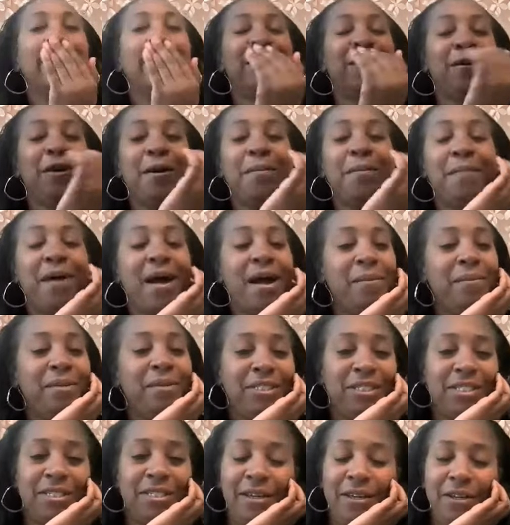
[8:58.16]
So her
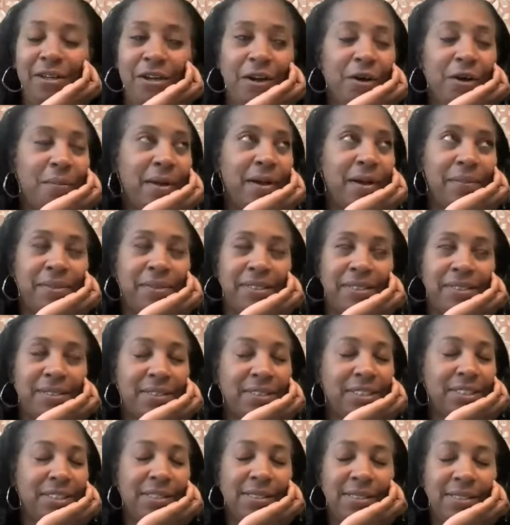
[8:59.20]
mom is
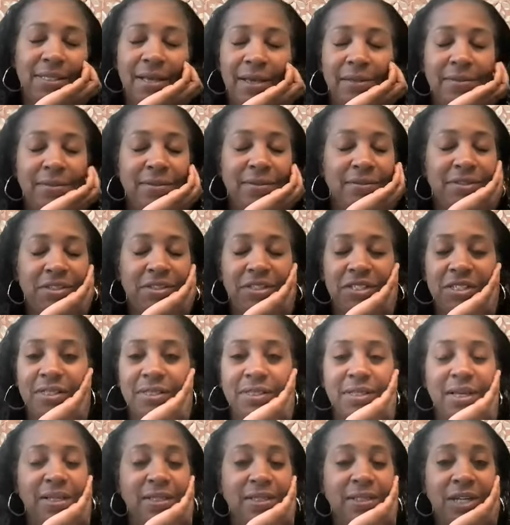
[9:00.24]
she's just
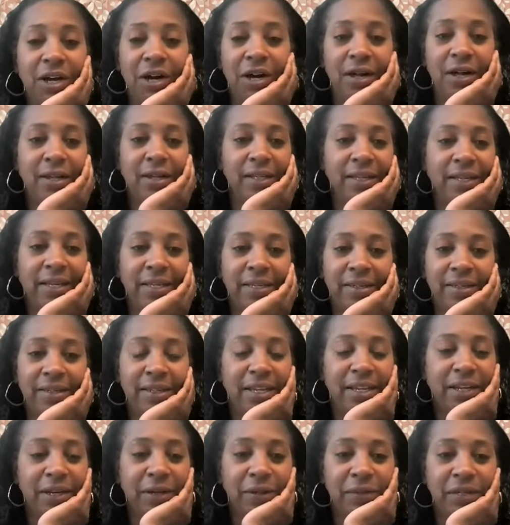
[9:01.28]
a doll, and
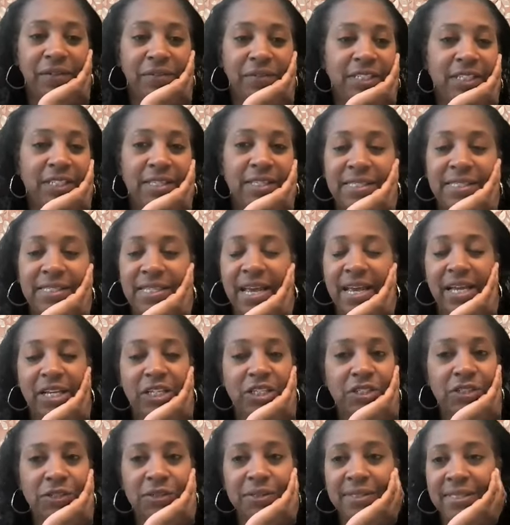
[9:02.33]
to day
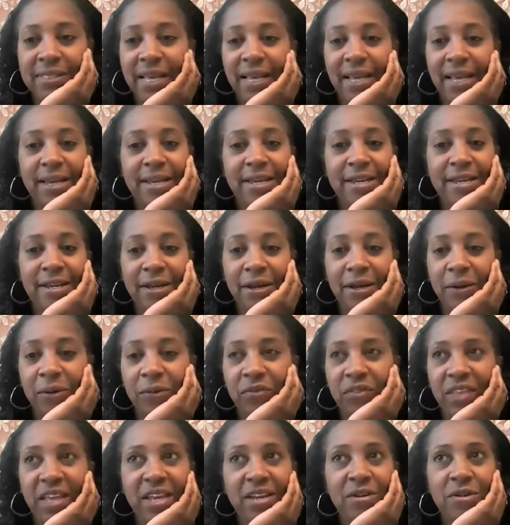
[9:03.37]
she'll say,
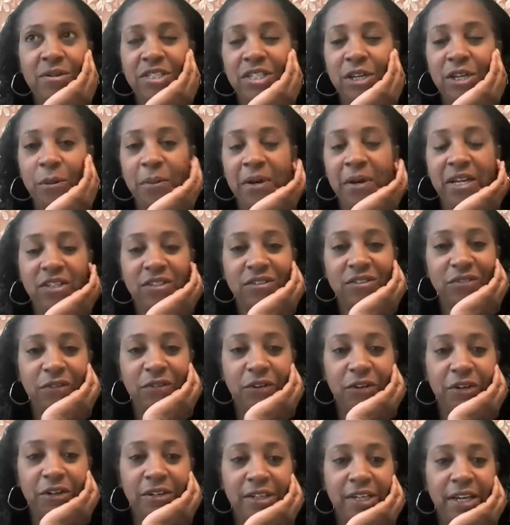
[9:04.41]
thank you so much
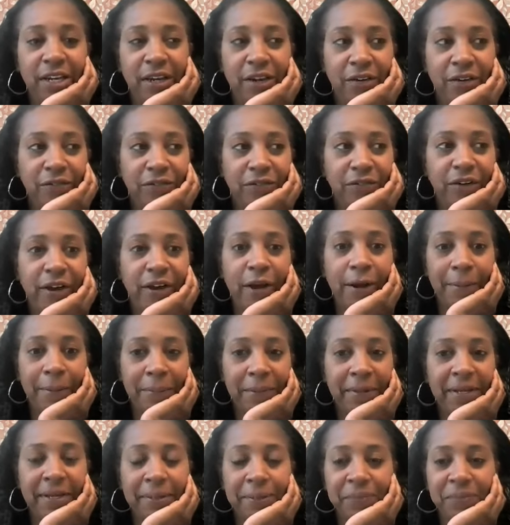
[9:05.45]
for for
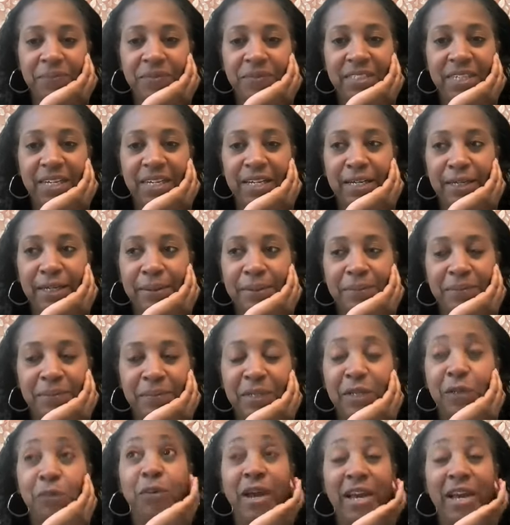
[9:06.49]
helping
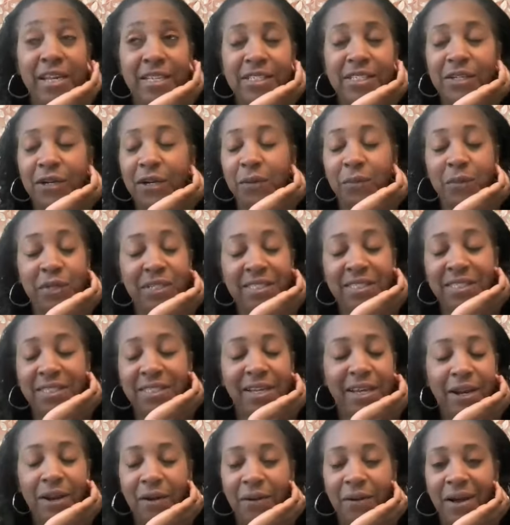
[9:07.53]
me raise her, which
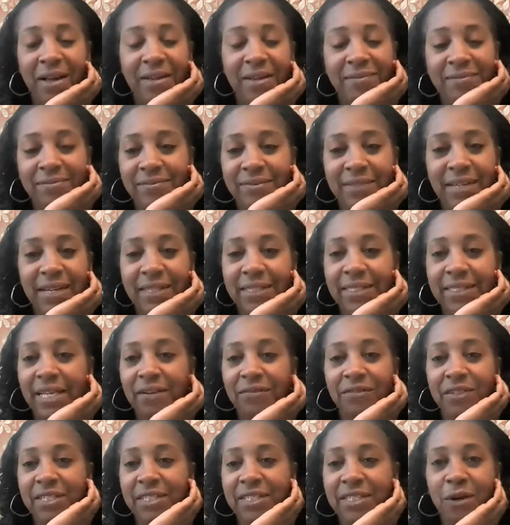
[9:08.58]
I
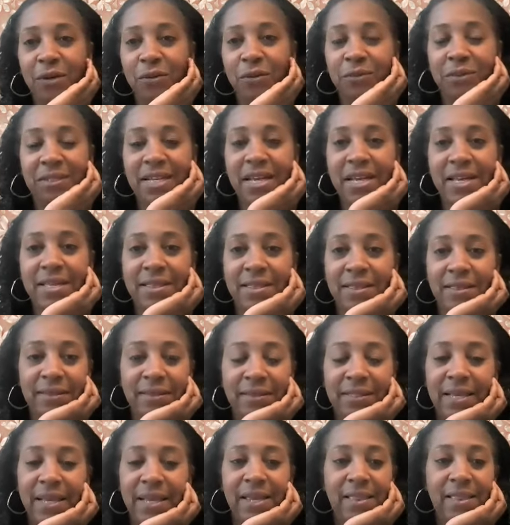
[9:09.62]
definitely don't
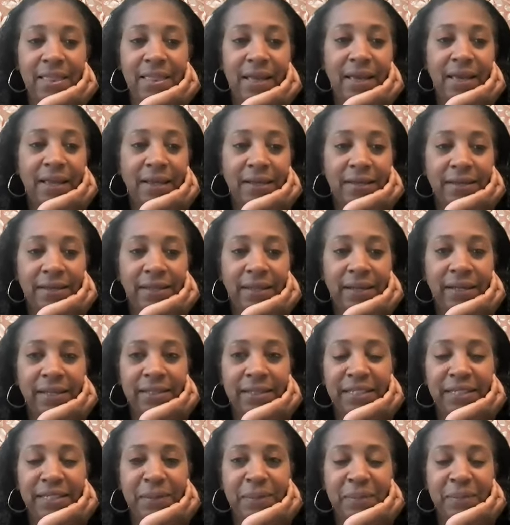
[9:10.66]
take that
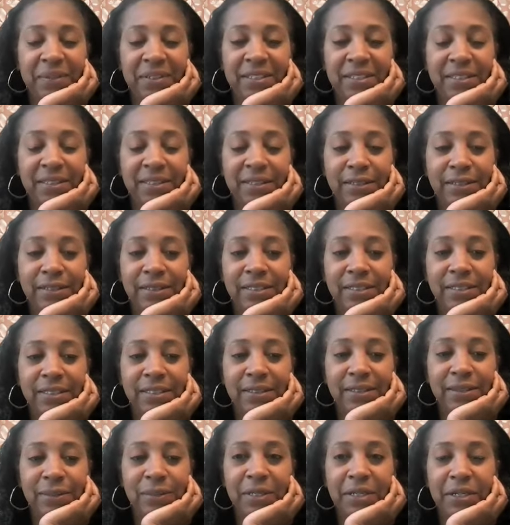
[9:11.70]
lightly, but she's a
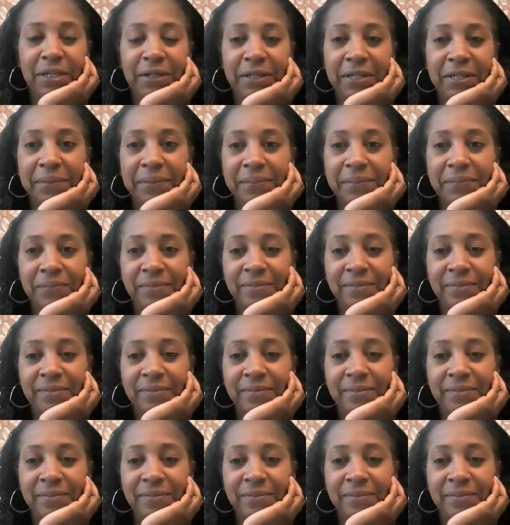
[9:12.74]
sweetheart.